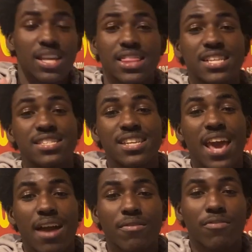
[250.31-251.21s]
this didn't
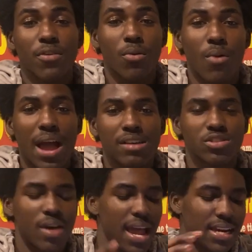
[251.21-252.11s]
have it for a while,
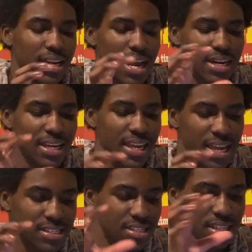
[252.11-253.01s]
so I had to kind of
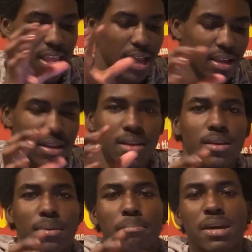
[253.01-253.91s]
guess and like
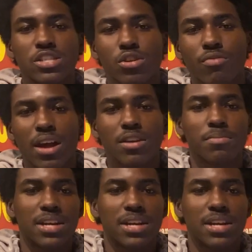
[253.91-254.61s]
measure around it.